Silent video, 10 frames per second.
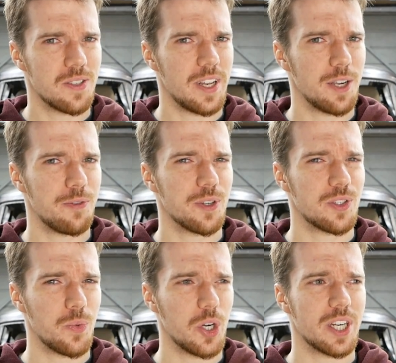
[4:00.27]
of leg force
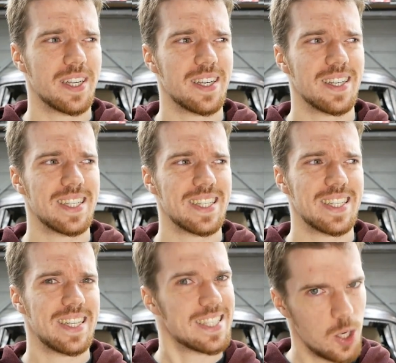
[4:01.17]
to work,
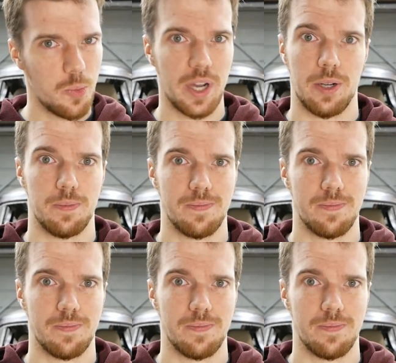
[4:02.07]
it's no bueno.